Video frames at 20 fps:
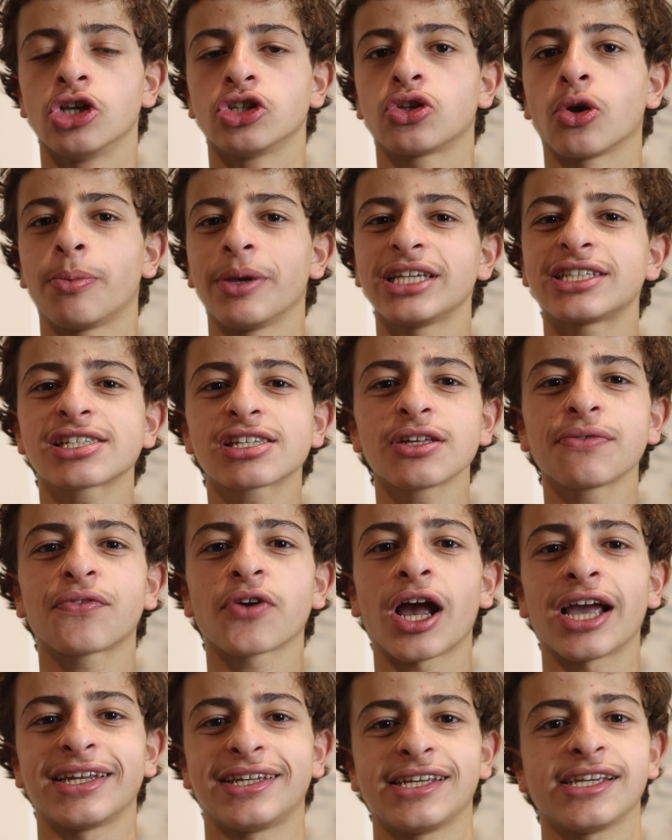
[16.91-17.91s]
So basically
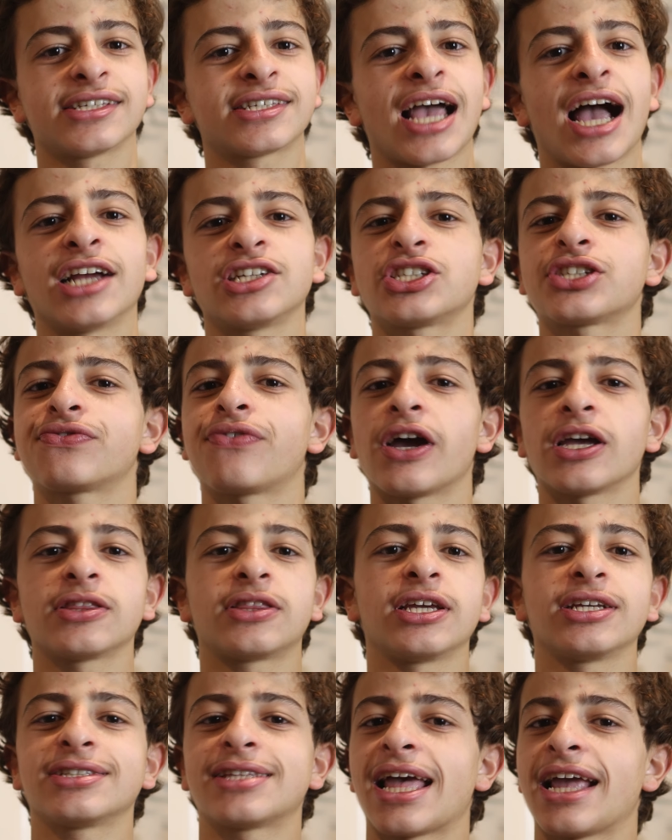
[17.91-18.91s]
for ideas, I just
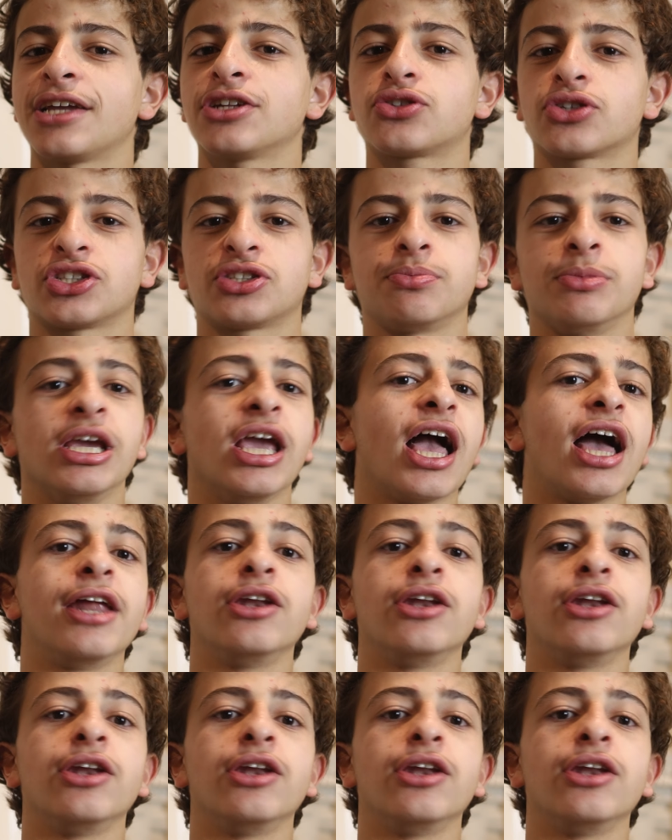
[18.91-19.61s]
find things that interest me.